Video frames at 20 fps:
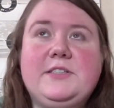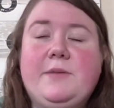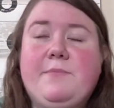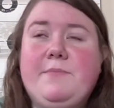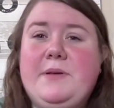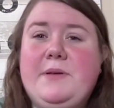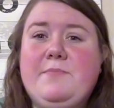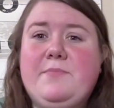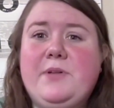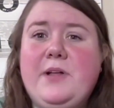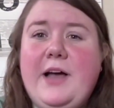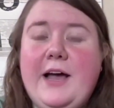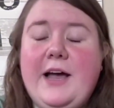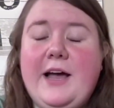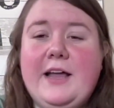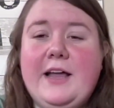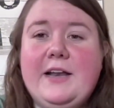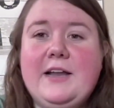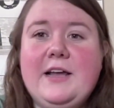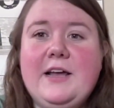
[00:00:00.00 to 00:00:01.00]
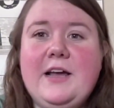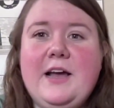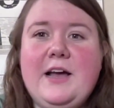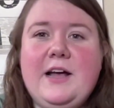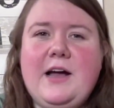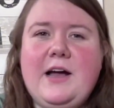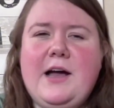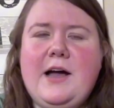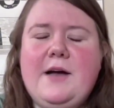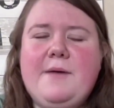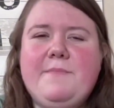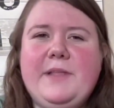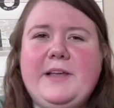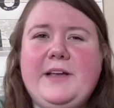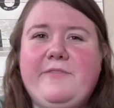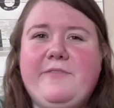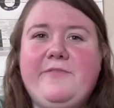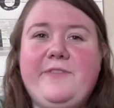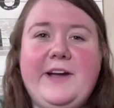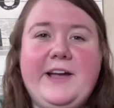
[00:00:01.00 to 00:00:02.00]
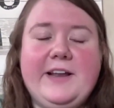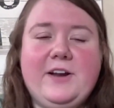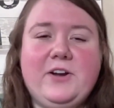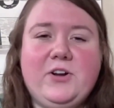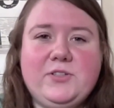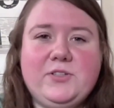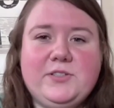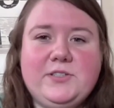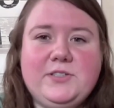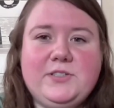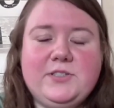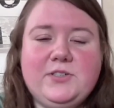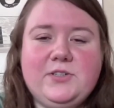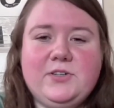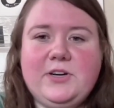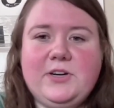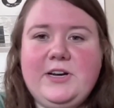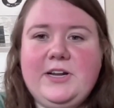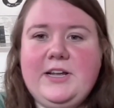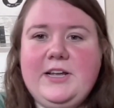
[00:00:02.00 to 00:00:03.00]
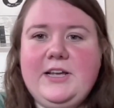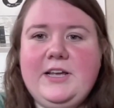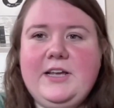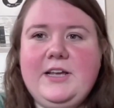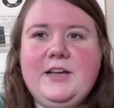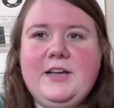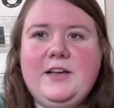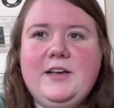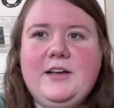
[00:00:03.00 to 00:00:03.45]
Some people had like a fine arts degree.